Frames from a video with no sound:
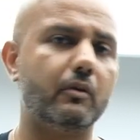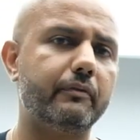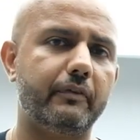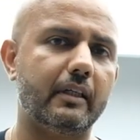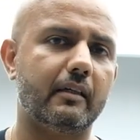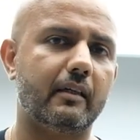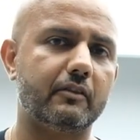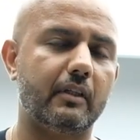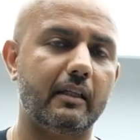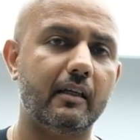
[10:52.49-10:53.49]
fear
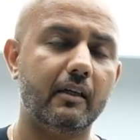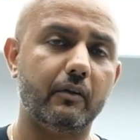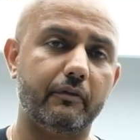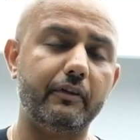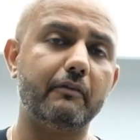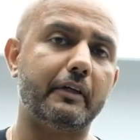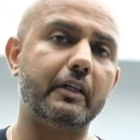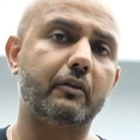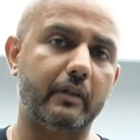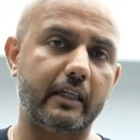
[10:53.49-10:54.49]
actually. You feel
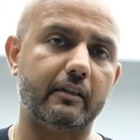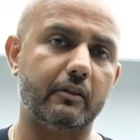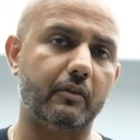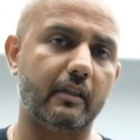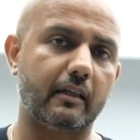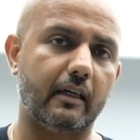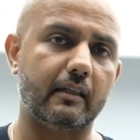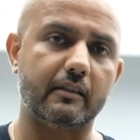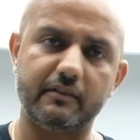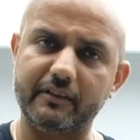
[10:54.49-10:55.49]
very connected to the
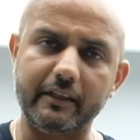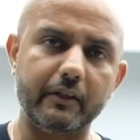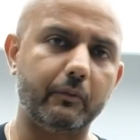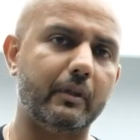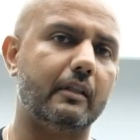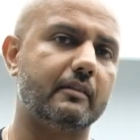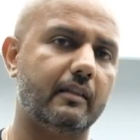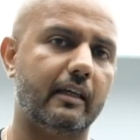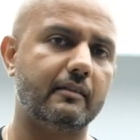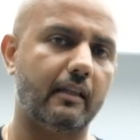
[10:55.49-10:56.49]
car. The steering wheel is
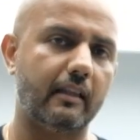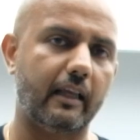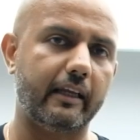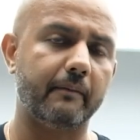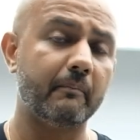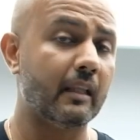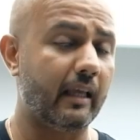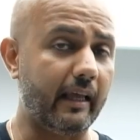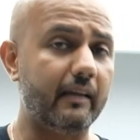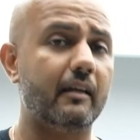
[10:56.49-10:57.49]
nice and light,
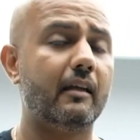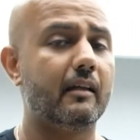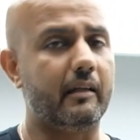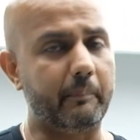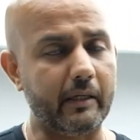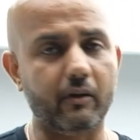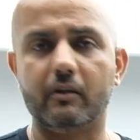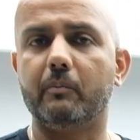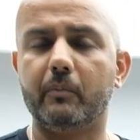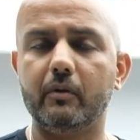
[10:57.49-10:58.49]
and depending
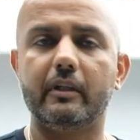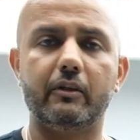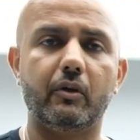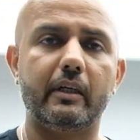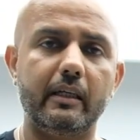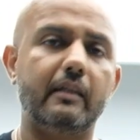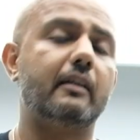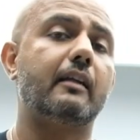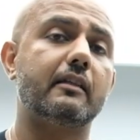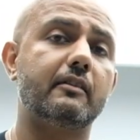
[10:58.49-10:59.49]
on the mode that you're in,
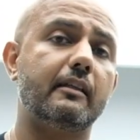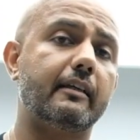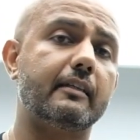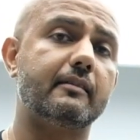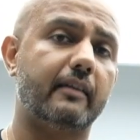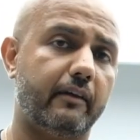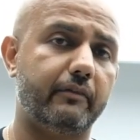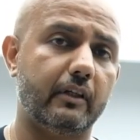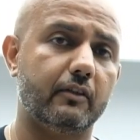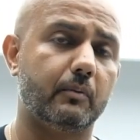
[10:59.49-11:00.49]
it actually gets
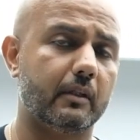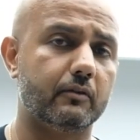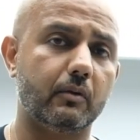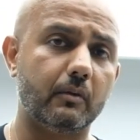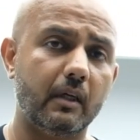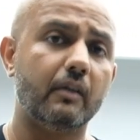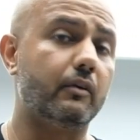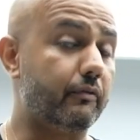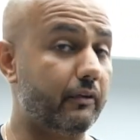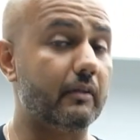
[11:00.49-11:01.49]
heavier as well. So
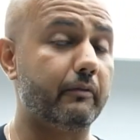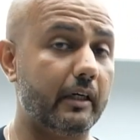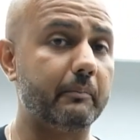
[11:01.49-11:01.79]
you feel very